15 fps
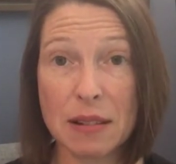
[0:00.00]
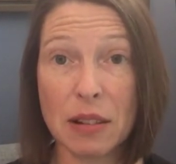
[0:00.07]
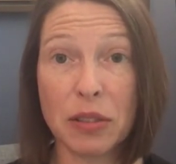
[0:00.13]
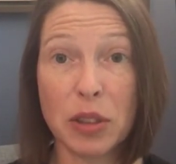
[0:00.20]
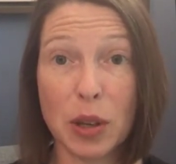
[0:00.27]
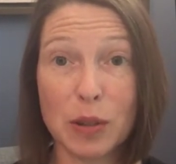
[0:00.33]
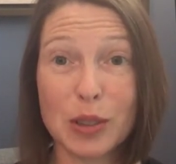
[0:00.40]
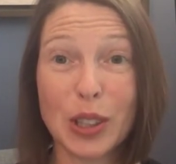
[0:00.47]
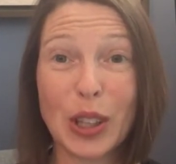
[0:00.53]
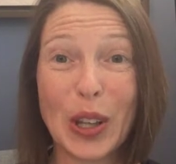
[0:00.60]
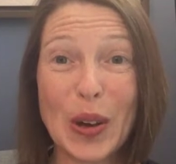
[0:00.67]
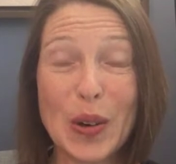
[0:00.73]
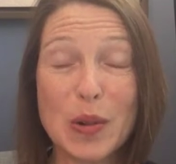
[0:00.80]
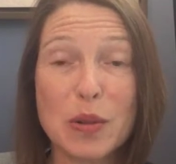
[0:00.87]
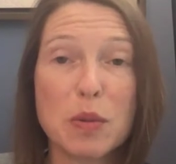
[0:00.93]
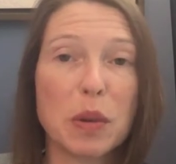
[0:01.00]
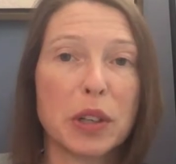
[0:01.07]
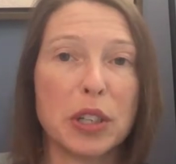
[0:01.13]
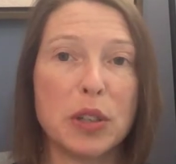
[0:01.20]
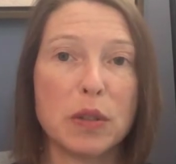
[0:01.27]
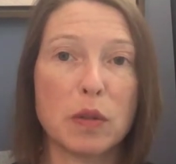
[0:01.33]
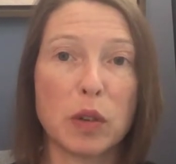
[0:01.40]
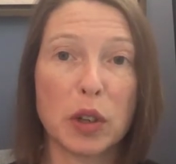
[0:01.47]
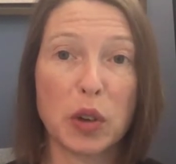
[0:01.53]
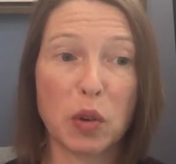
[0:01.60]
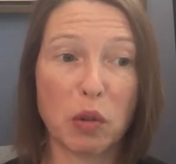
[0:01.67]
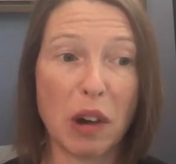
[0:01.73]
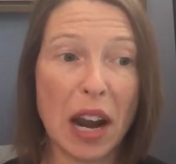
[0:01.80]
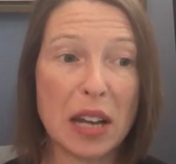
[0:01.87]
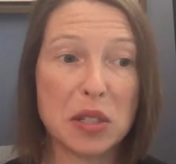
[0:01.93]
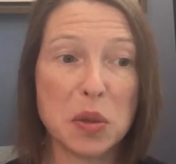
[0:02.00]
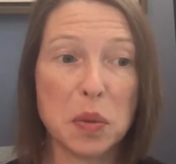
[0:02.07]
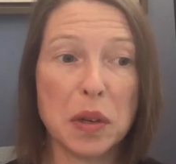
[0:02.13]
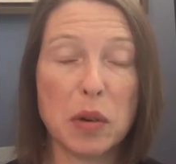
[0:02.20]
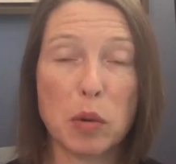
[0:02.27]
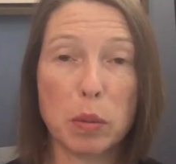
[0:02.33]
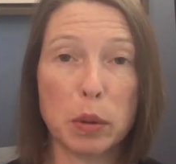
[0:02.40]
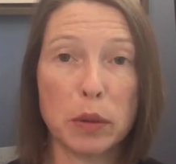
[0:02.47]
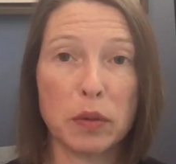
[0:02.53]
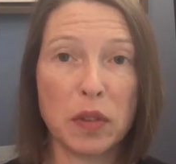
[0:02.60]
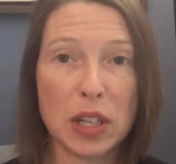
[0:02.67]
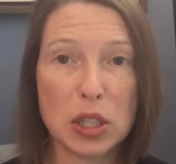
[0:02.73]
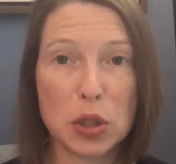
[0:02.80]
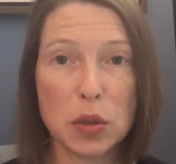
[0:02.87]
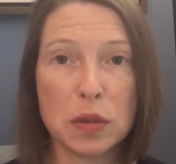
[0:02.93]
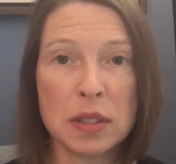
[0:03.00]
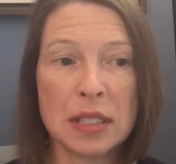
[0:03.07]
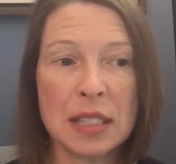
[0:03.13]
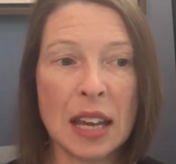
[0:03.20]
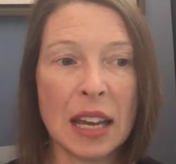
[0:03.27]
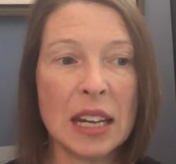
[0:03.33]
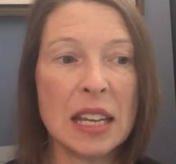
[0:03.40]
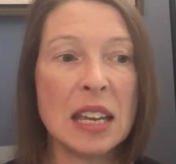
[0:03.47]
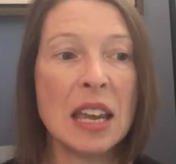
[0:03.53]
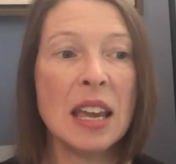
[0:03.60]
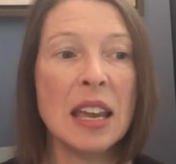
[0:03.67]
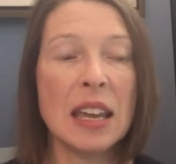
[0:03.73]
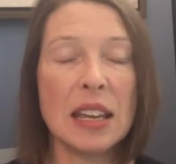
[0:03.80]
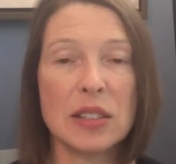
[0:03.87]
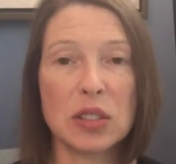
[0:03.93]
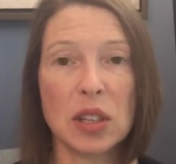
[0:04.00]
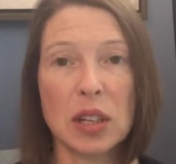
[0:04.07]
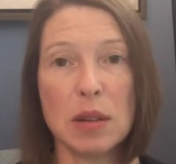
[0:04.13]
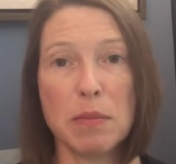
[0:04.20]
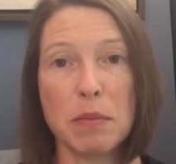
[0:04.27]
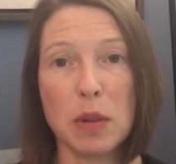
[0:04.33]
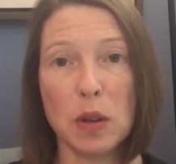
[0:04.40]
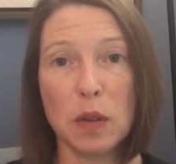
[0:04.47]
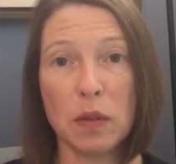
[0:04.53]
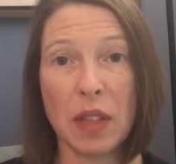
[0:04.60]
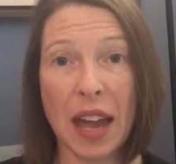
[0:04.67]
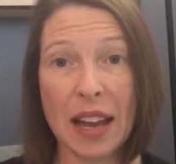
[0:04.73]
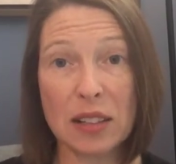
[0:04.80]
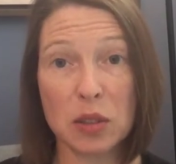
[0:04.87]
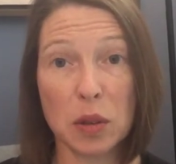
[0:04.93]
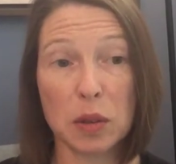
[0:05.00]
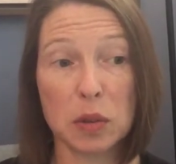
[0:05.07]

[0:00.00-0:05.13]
those loans were used for graduate or professional study, it's going to move that to a